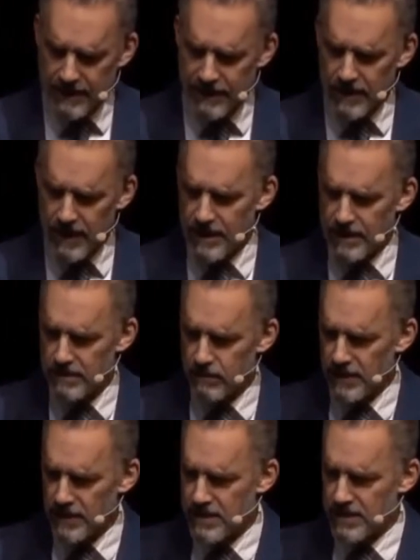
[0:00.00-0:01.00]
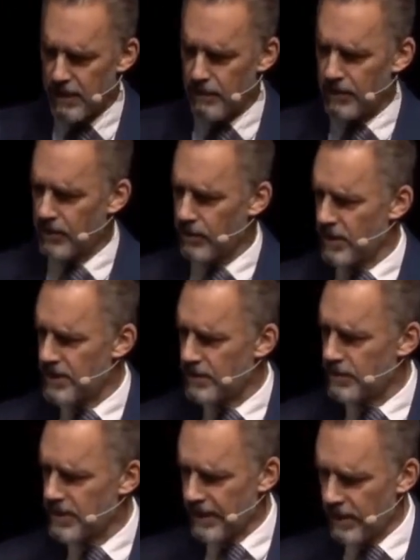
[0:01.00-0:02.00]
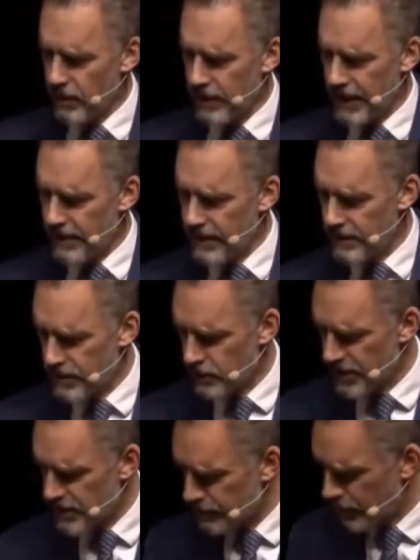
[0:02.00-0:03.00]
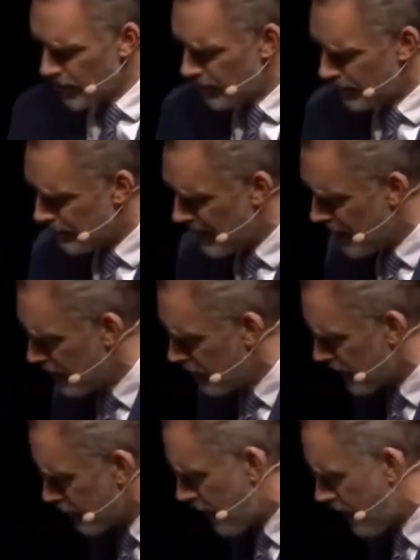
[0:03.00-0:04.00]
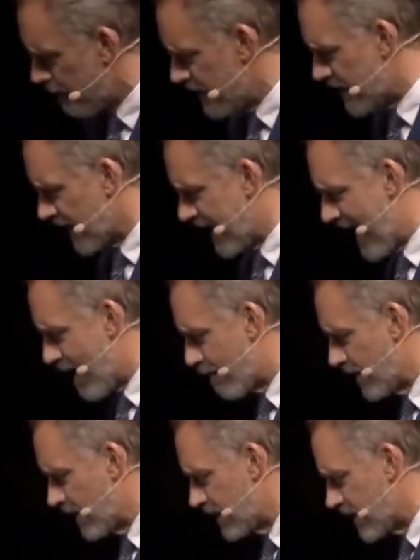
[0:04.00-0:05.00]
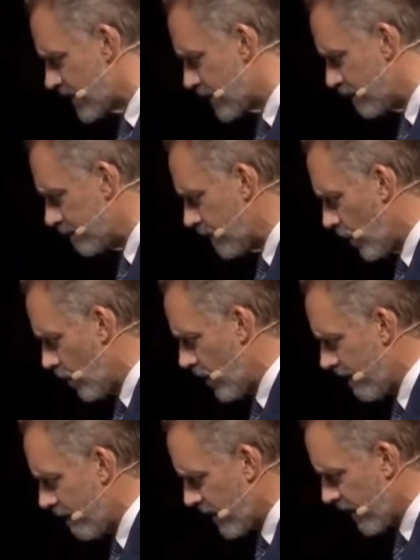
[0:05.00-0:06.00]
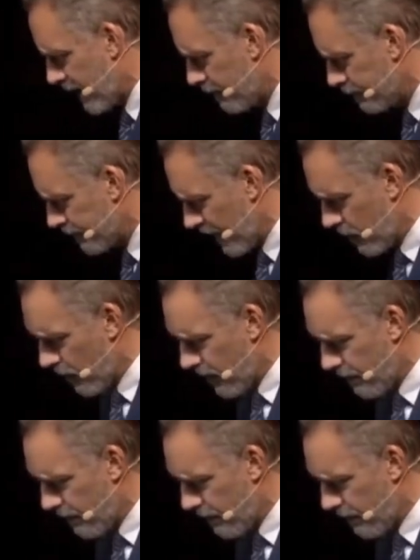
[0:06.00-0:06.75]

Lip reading: that I really stumbled across. It was like, okay, so what's the problem? Well, the problem is the capitalists own everything. They own all the